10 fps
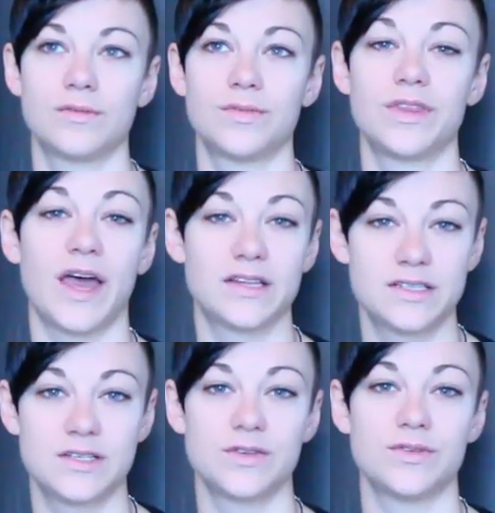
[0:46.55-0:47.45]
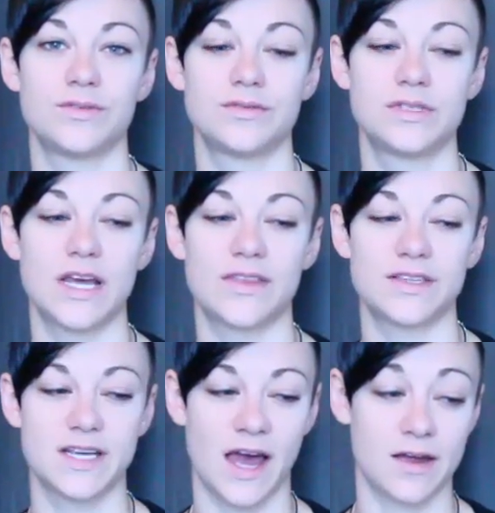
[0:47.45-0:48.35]
would like to take the
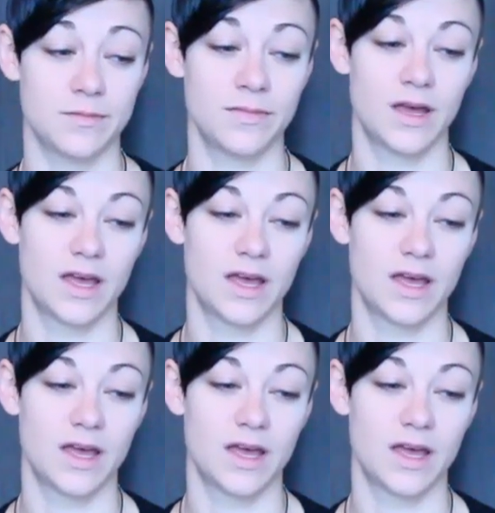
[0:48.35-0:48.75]
time